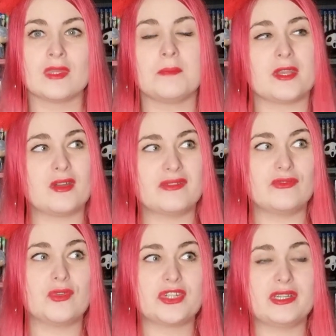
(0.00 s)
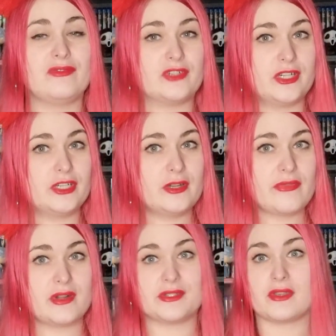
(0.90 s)
But unfortunately for her,
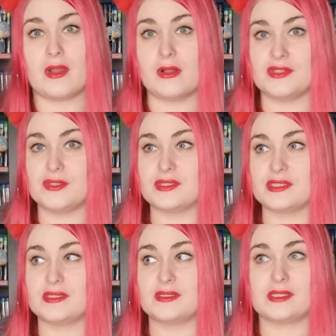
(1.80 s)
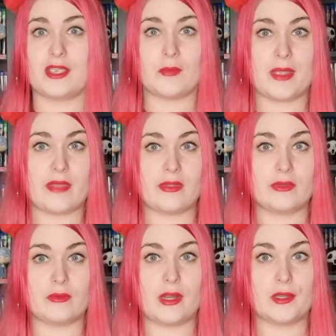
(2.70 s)
there's also a psychopath on
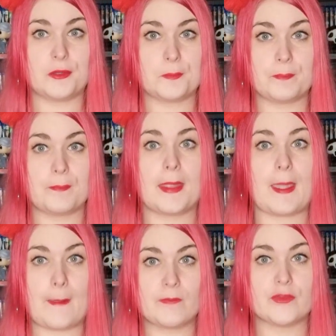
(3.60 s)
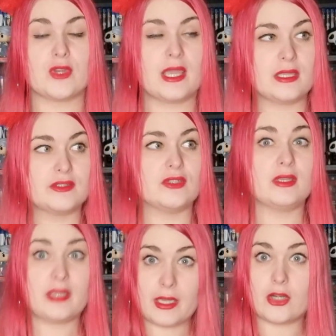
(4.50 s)
the run. Yeah, trying to
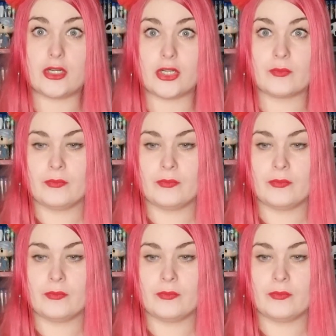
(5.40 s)
get her.